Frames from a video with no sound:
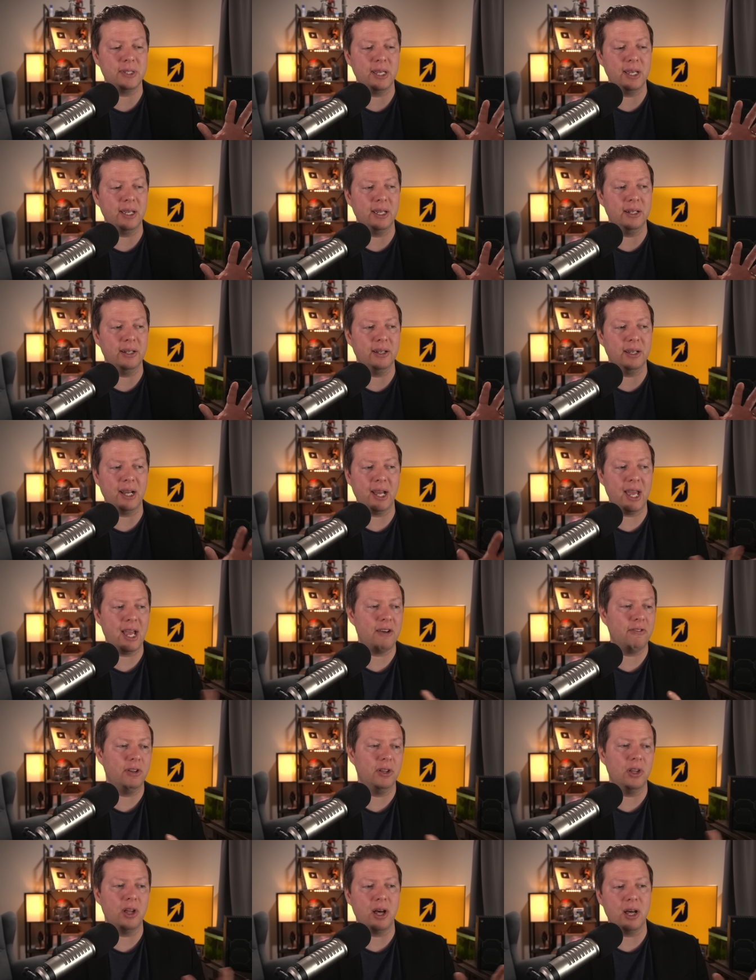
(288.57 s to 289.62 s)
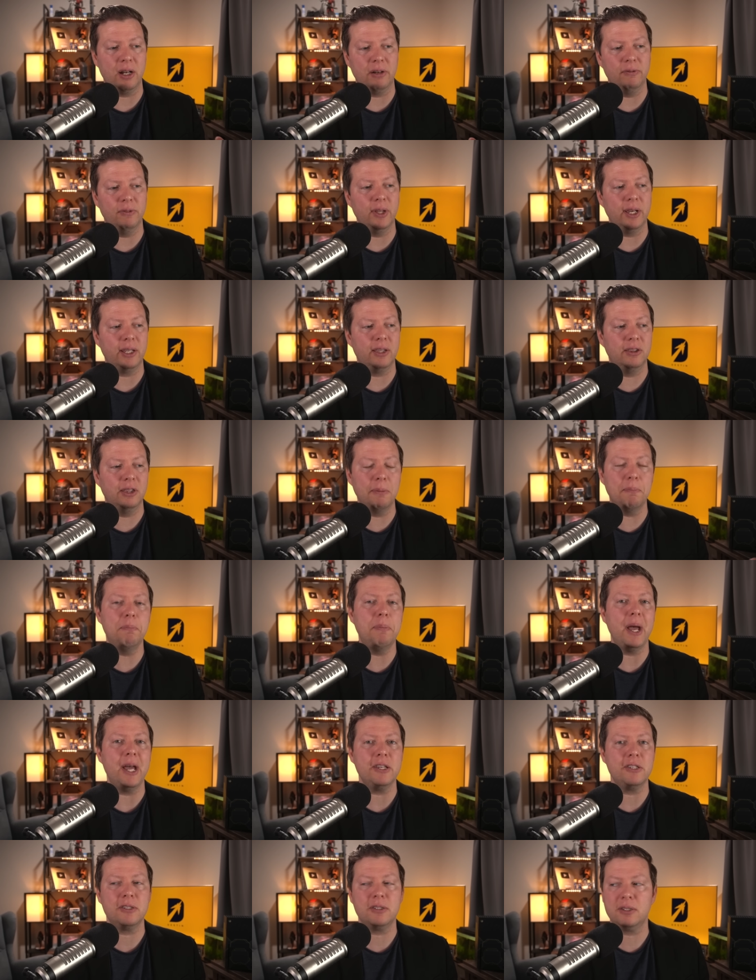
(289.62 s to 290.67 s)
and I have a lot of like the
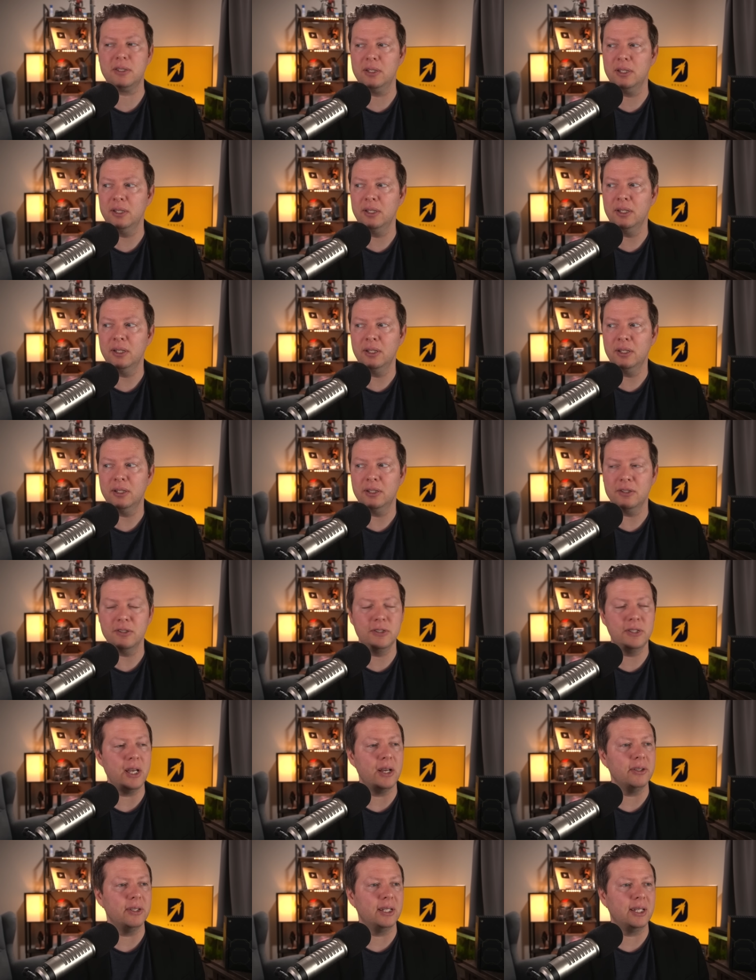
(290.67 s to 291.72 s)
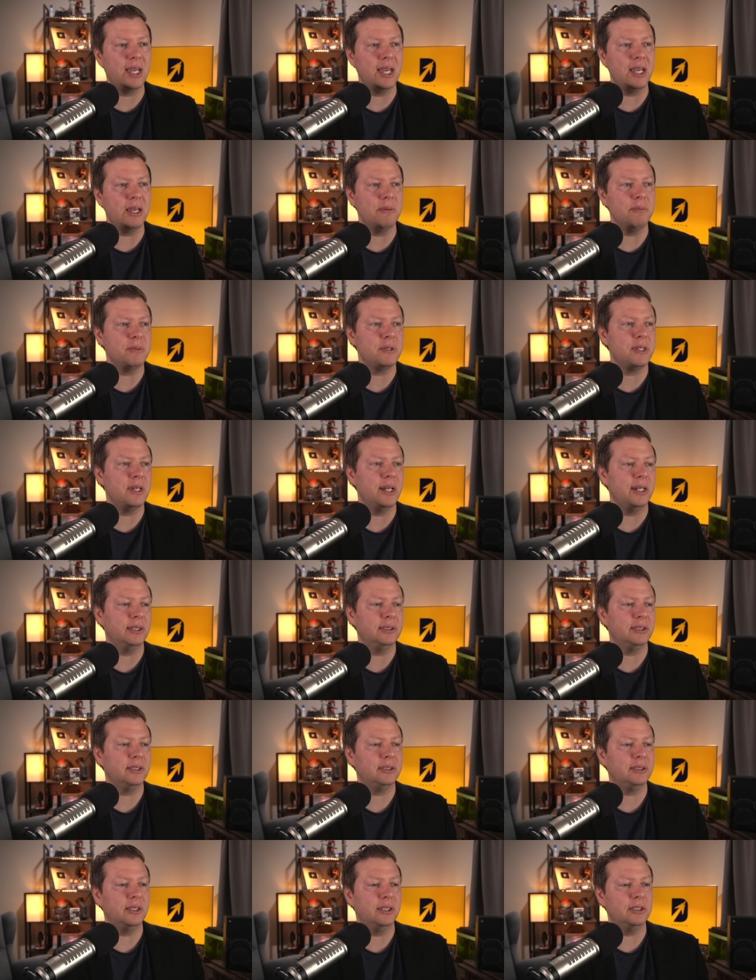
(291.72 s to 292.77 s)
best Zelda games in
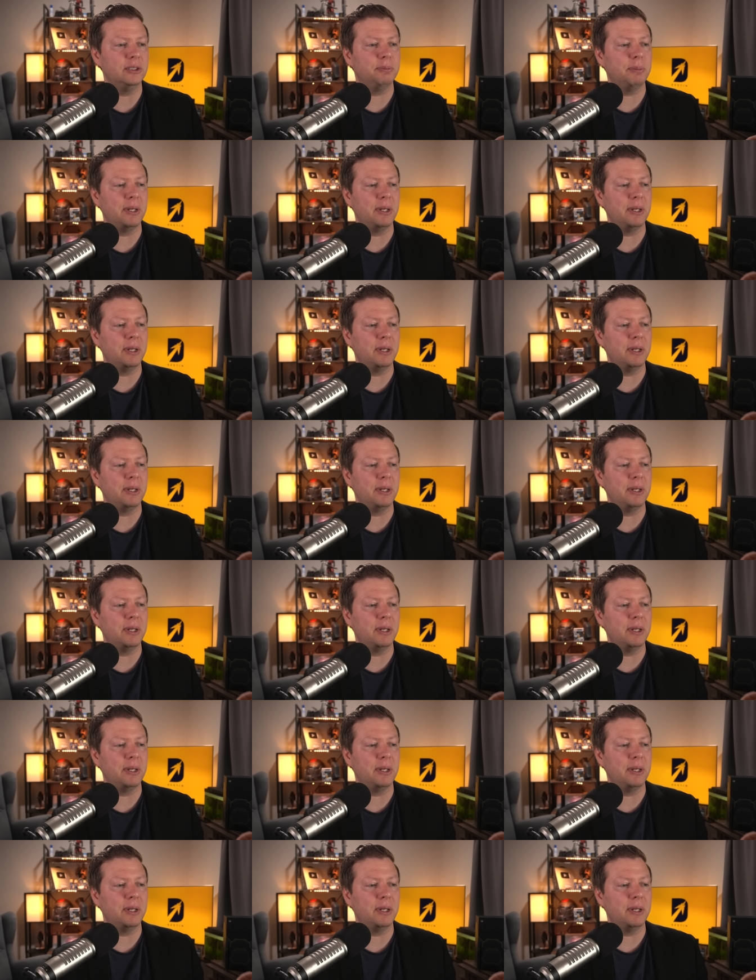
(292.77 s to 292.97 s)
existence.